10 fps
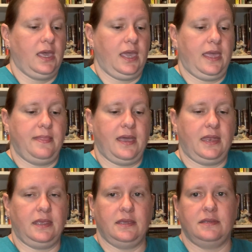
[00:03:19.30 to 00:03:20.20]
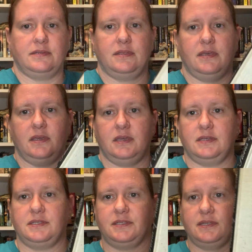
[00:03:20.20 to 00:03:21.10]
And that is
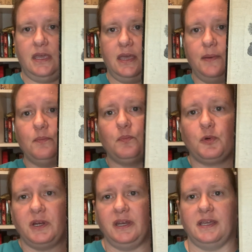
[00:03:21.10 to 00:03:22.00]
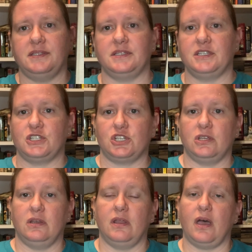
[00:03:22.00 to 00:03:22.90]
this pretty nice
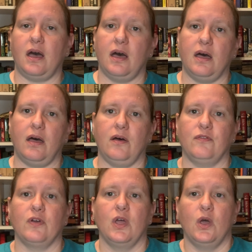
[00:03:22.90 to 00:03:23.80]
edition of